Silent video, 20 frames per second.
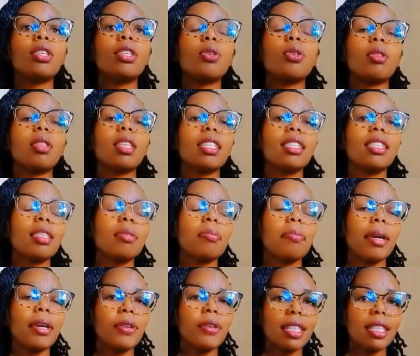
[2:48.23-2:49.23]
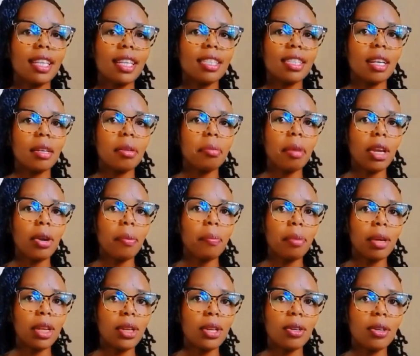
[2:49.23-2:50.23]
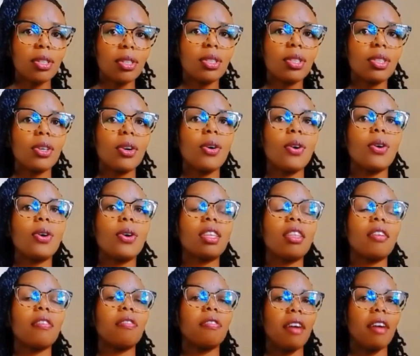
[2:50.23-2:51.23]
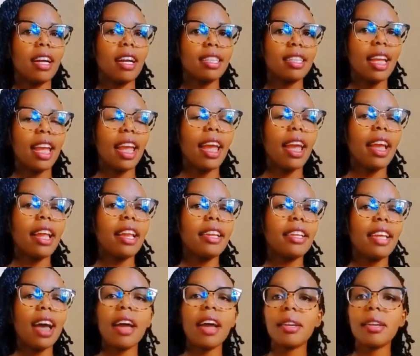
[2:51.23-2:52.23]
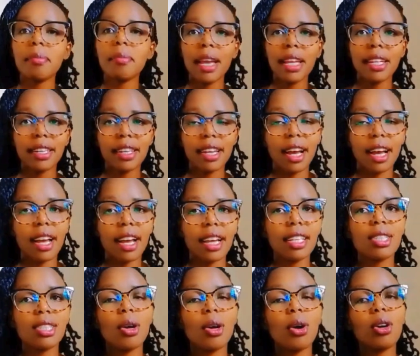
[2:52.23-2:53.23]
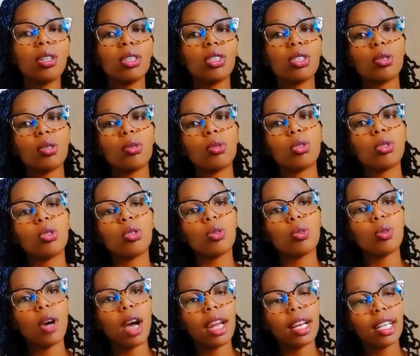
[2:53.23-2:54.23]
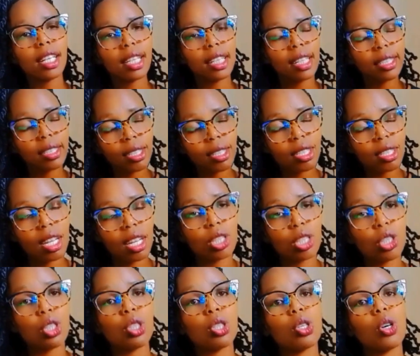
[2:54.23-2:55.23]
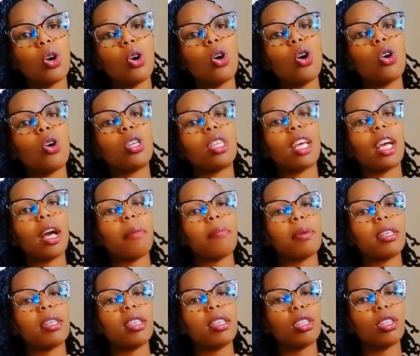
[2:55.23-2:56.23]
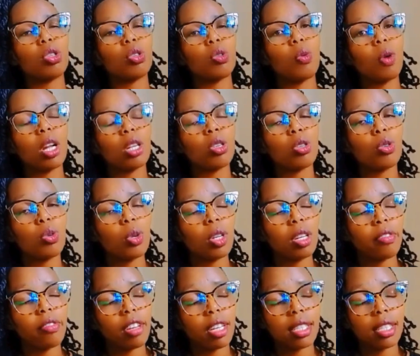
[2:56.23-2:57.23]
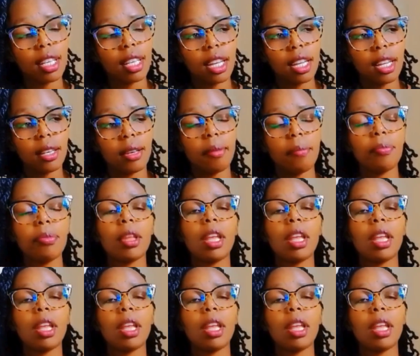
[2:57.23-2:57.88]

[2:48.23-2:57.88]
So this is my research and my opinion on the fund, and a reminder, it's always good to do a little research on the company that you want to invest in.